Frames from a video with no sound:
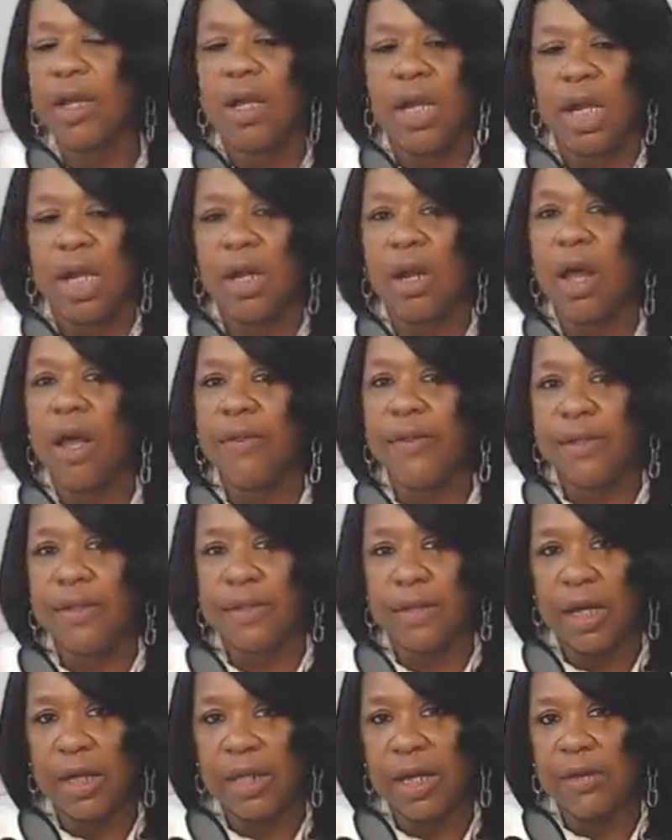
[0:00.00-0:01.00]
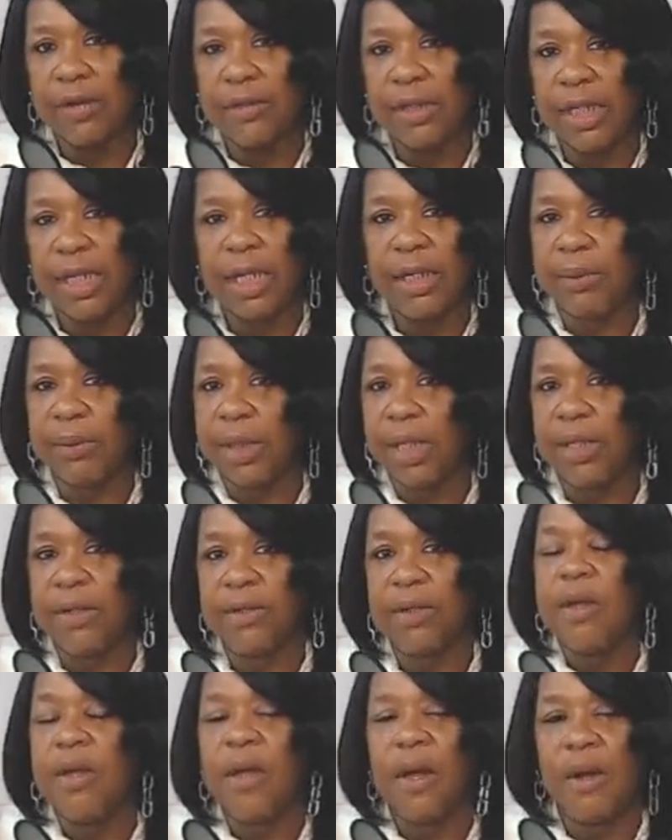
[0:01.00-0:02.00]
and all these unhealthy eateries
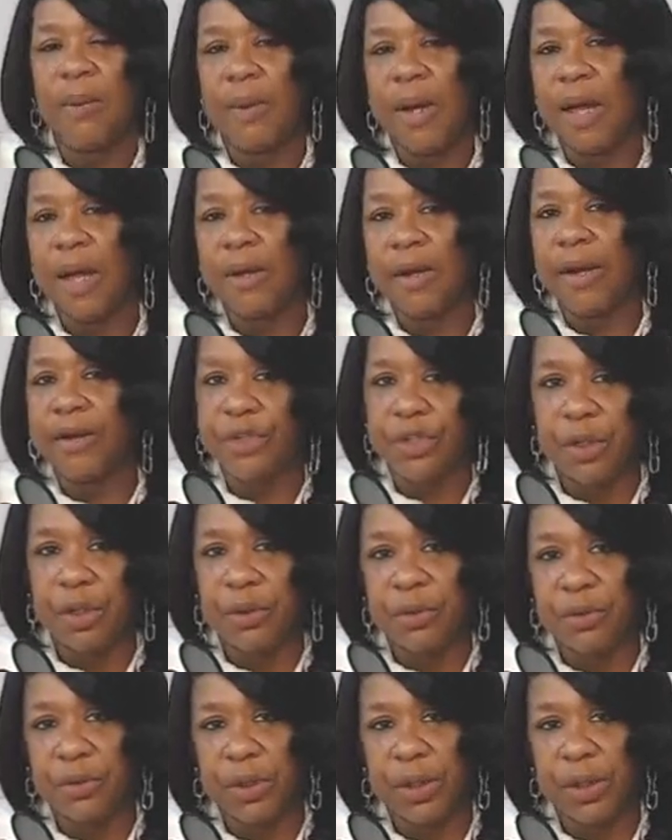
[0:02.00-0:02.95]
around our children.